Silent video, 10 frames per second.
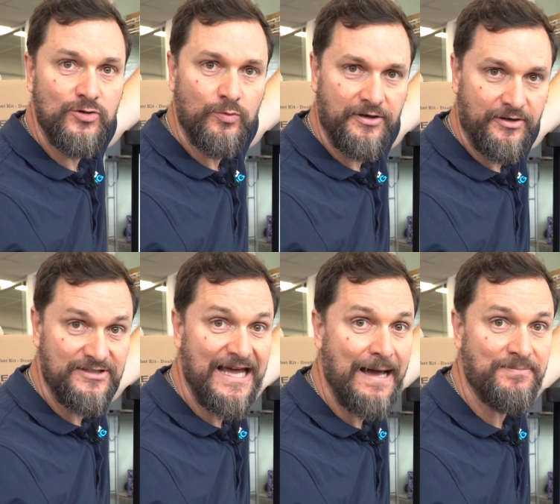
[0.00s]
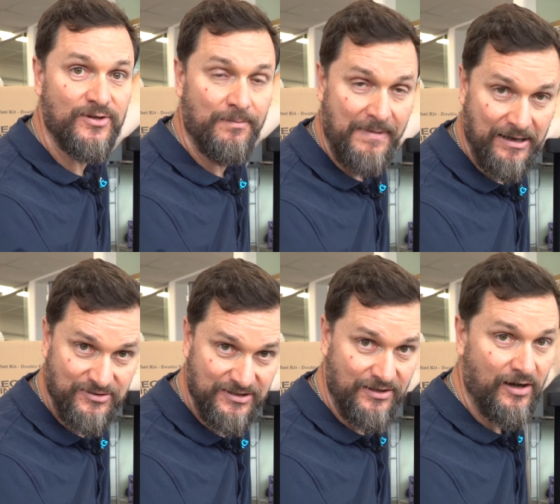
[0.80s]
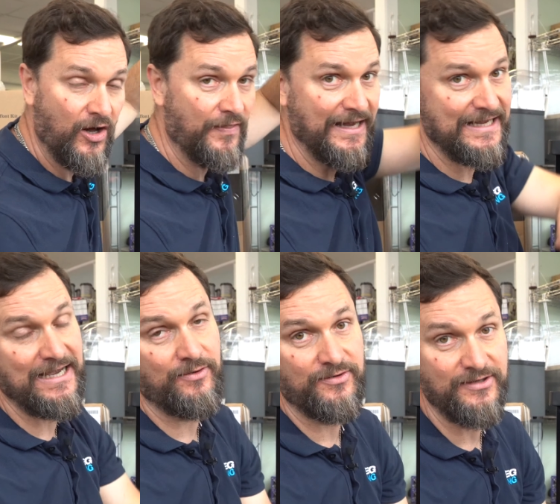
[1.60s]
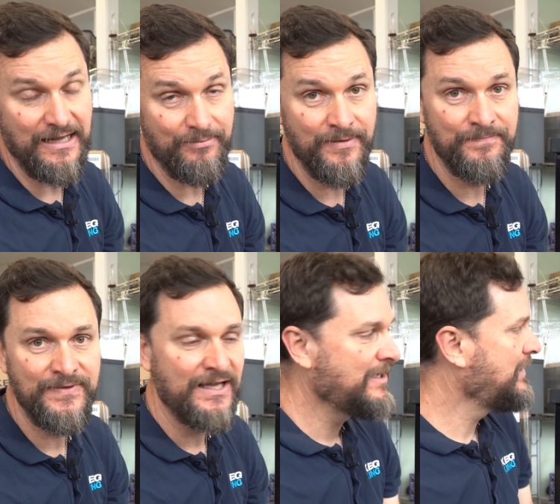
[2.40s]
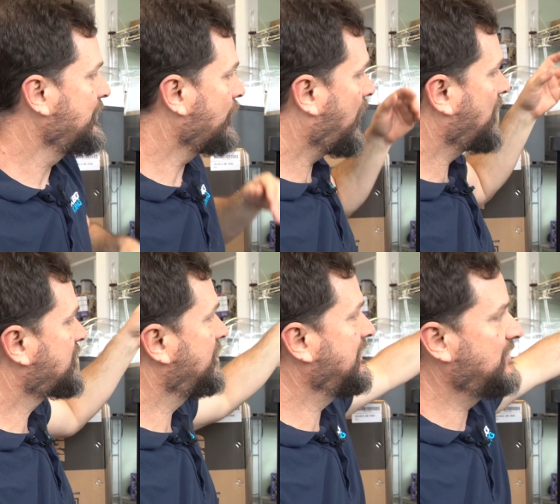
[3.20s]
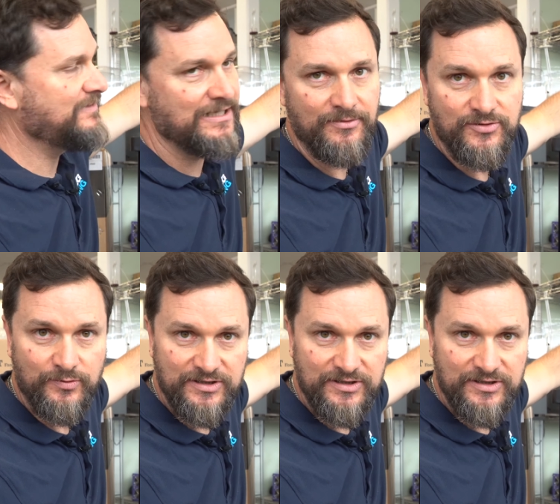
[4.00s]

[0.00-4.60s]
to where your taps are mounted on that countertop. You'll also need to be able to